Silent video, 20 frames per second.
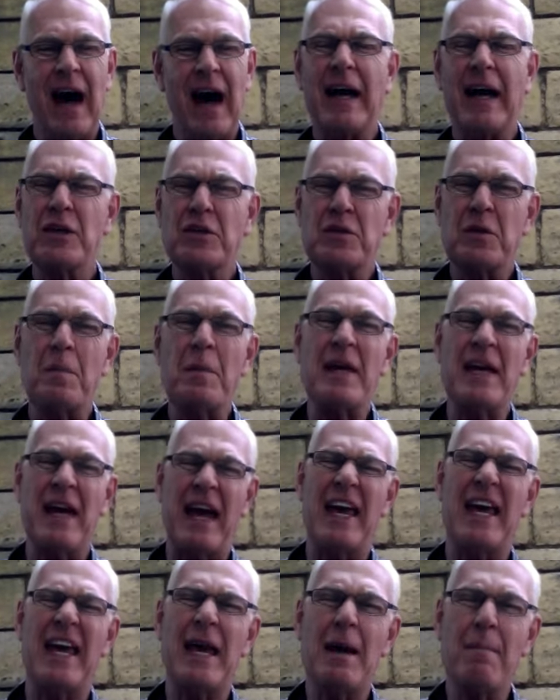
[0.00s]
I used to be
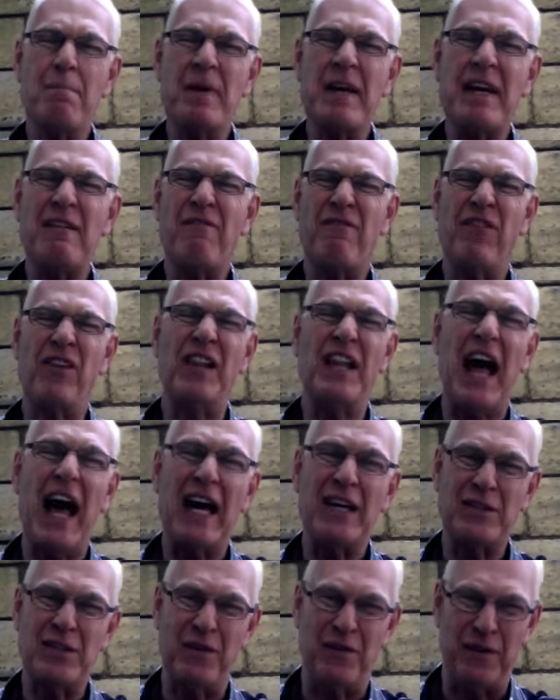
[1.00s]
a hippie
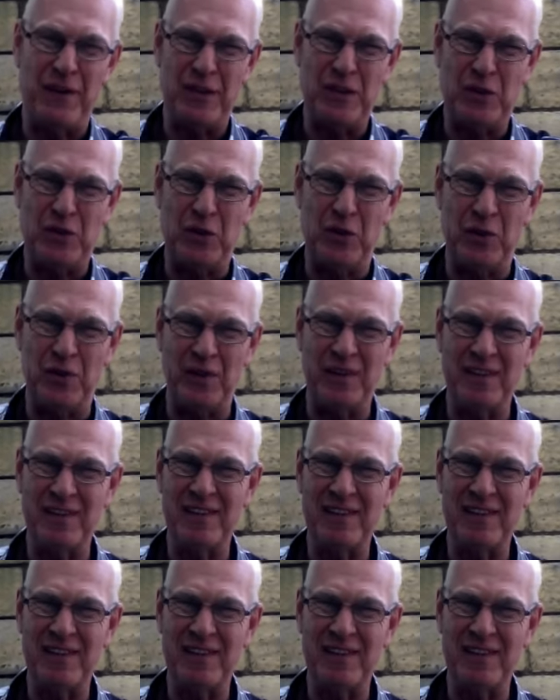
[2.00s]
philosophy student.